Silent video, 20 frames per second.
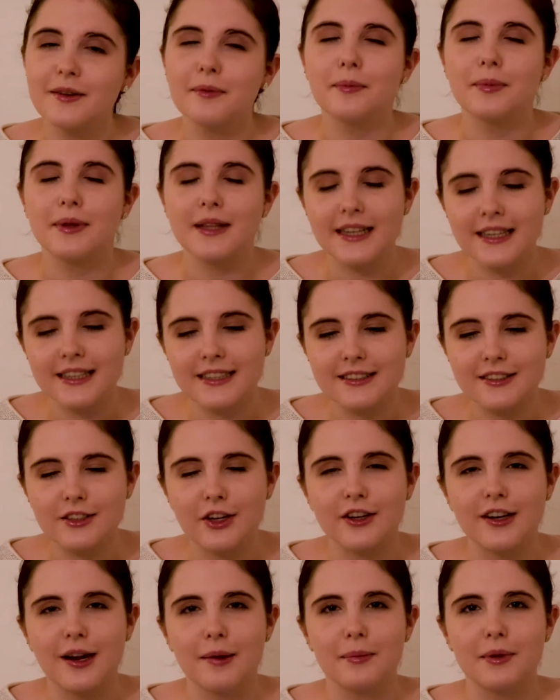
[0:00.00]
please
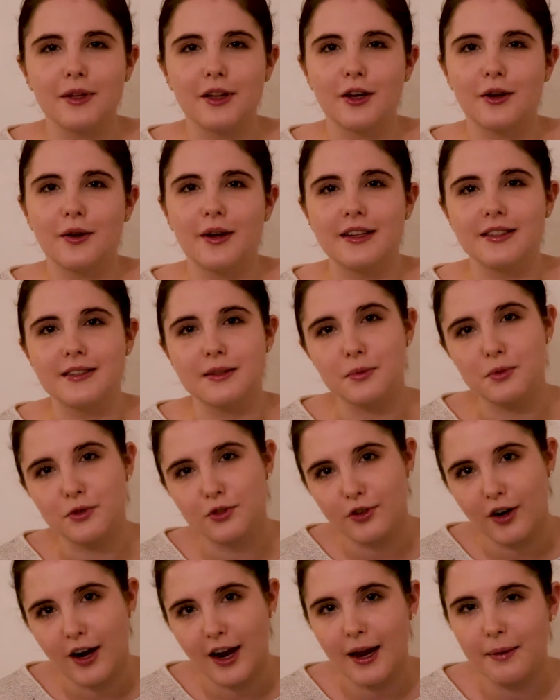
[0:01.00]
go down below and
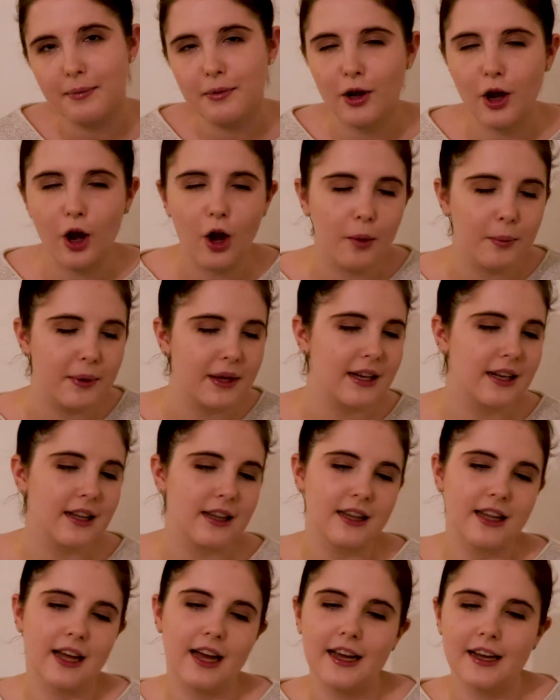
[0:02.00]
subscribe, comment,
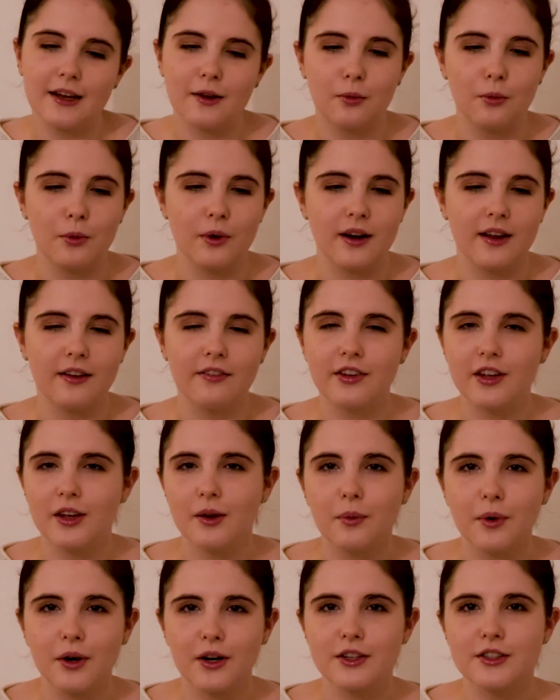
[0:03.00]
like, whatever you
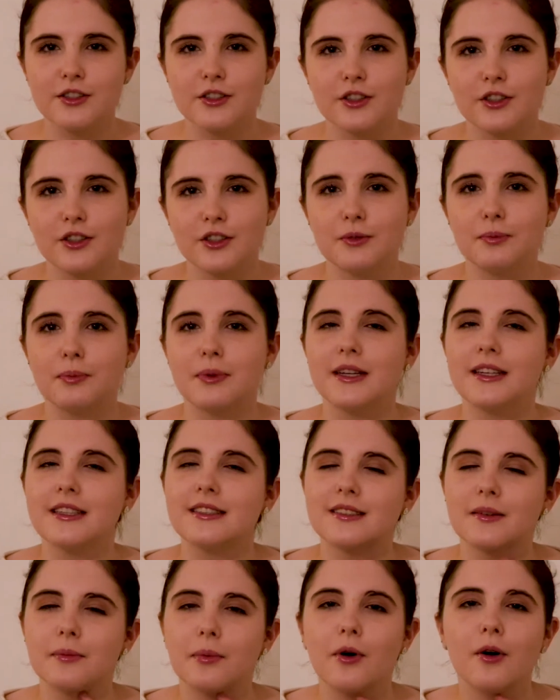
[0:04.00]
want to do. Please
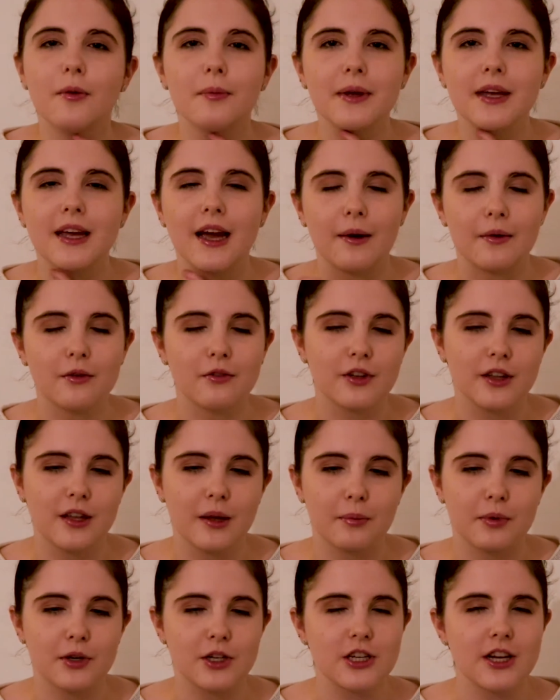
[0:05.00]
support me. I would really
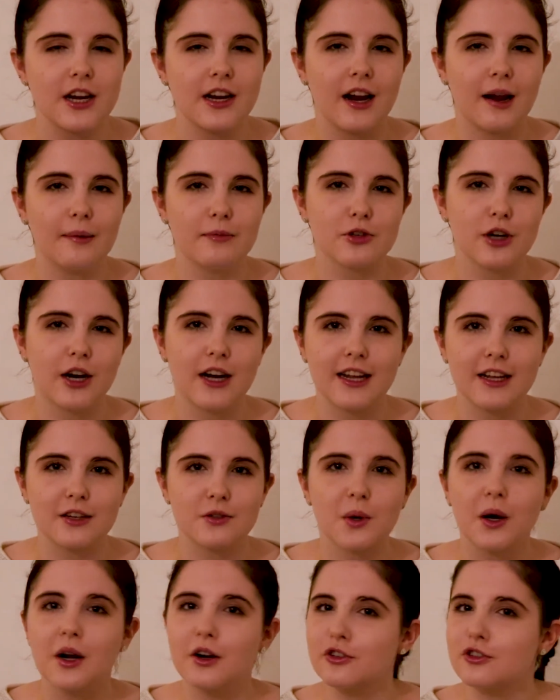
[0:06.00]
appreciate it. I'm trying to get
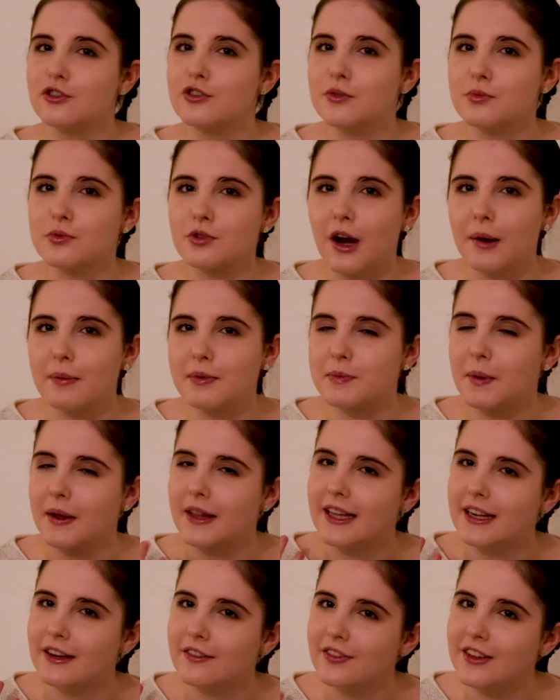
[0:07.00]
to 100 subscribers by
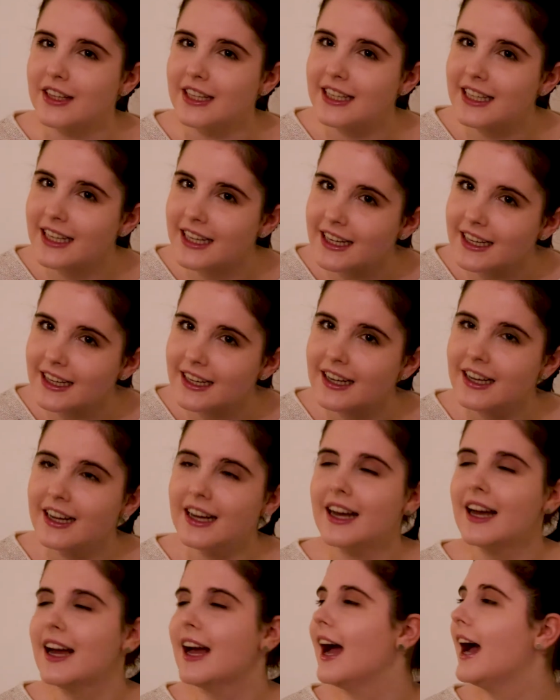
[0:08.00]
the end of the year,
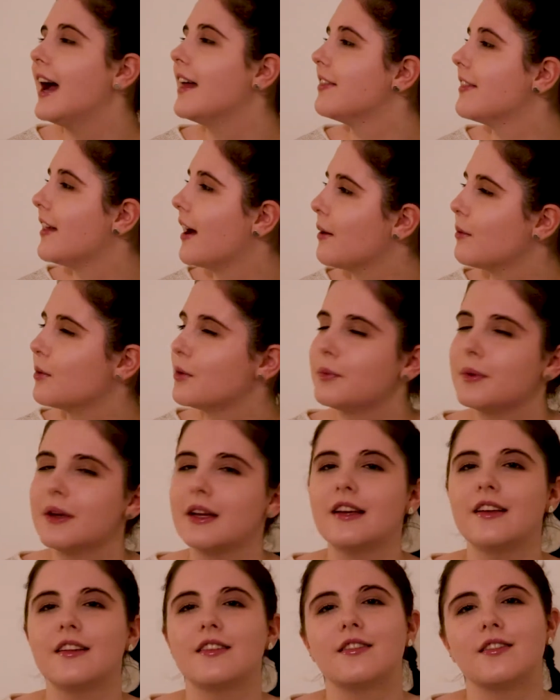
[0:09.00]
and that would
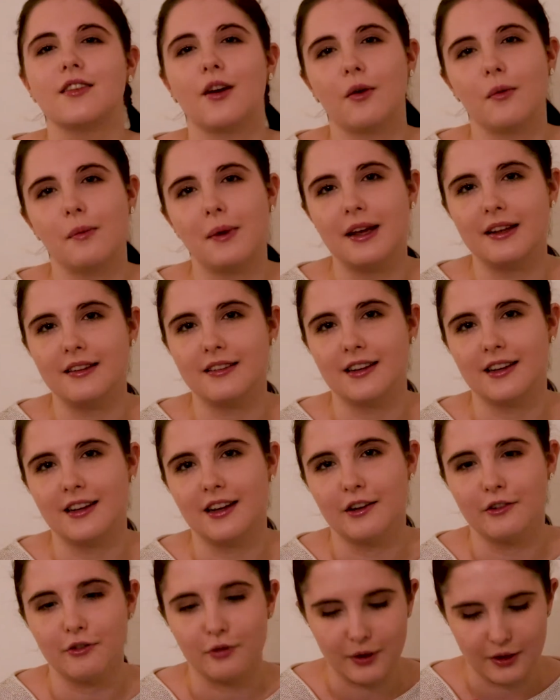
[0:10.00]
be so amazing
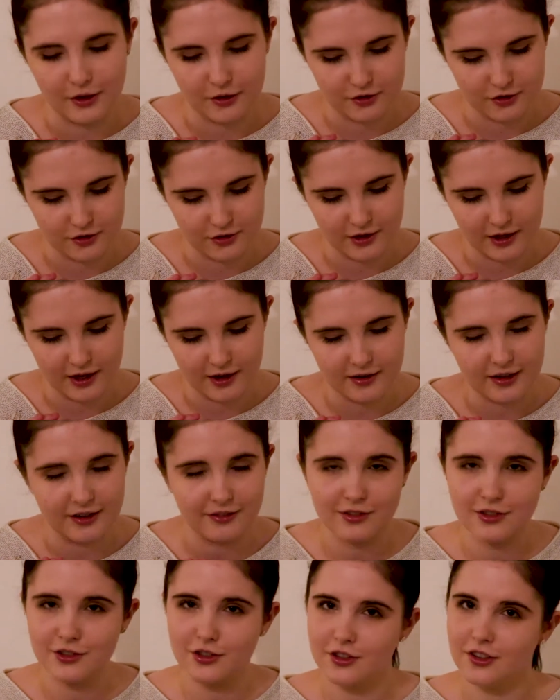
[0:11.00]
if we could do that
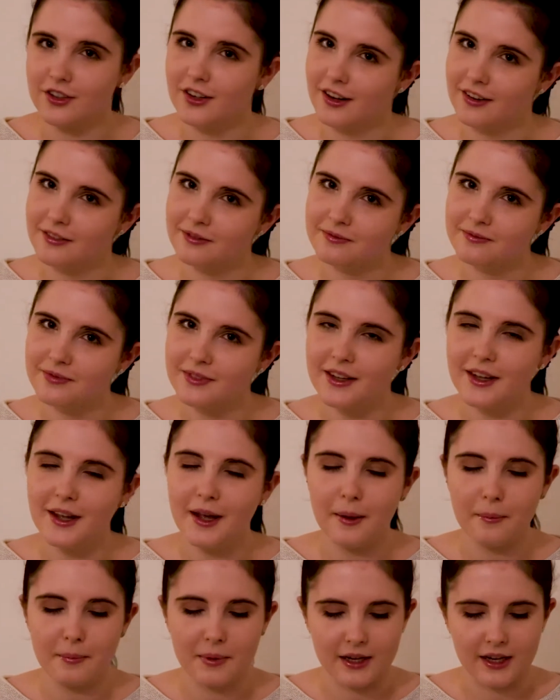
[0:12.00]
even sooner.
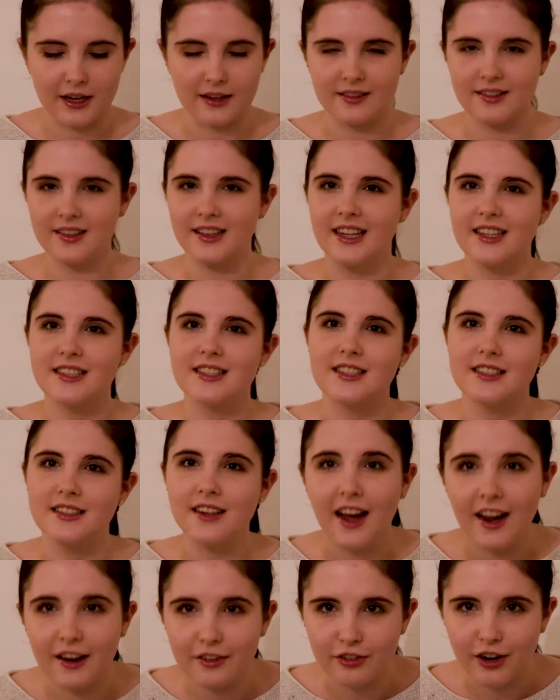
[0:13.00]
But yes, let's
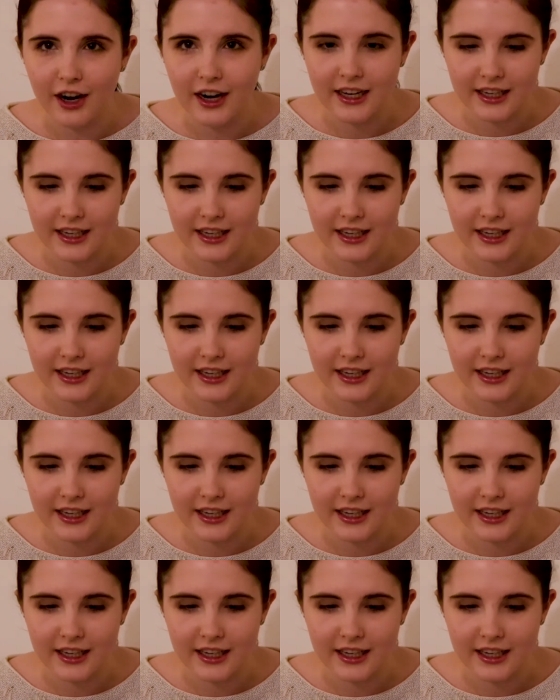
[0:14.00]
dive right